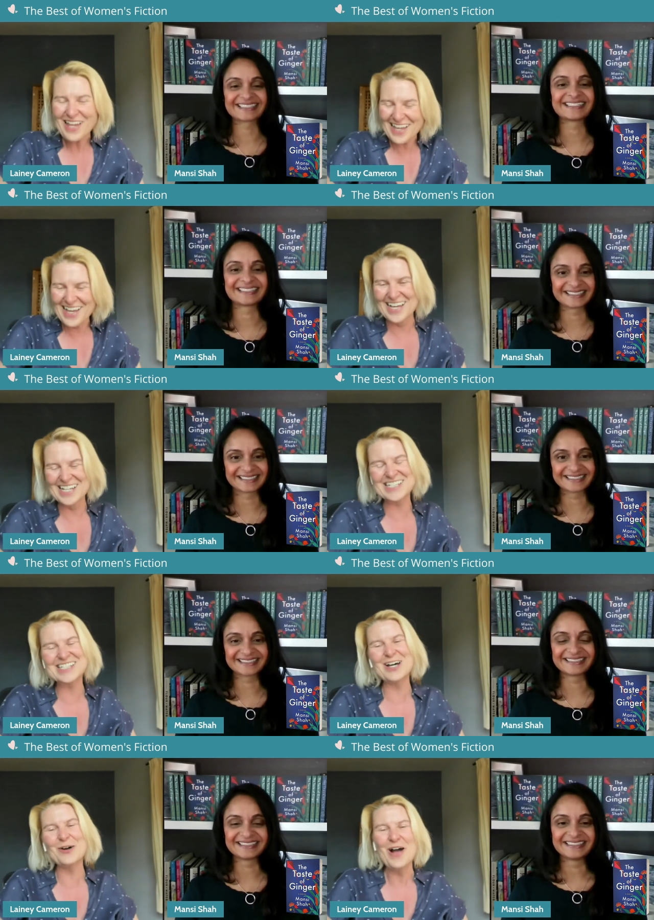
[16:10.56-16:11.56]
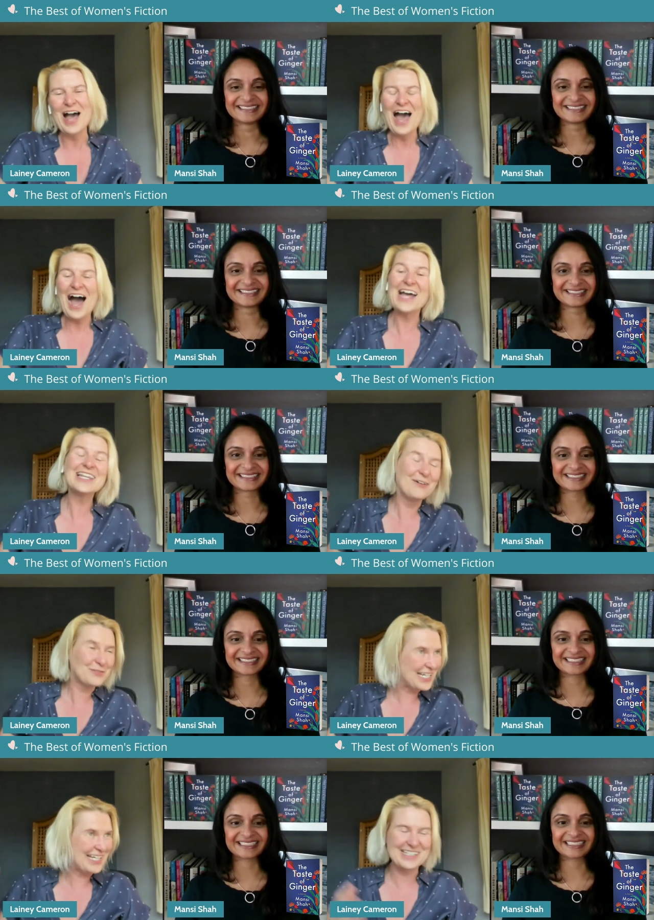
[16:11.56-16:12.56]
Speaker 1: Yes. So I loved
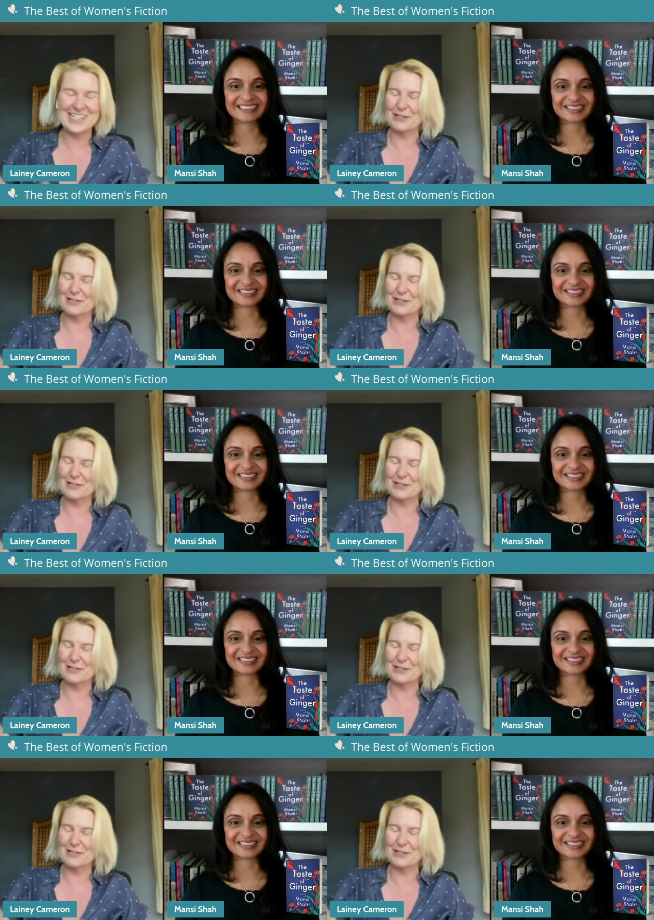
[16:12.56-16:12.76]
it. It's getting a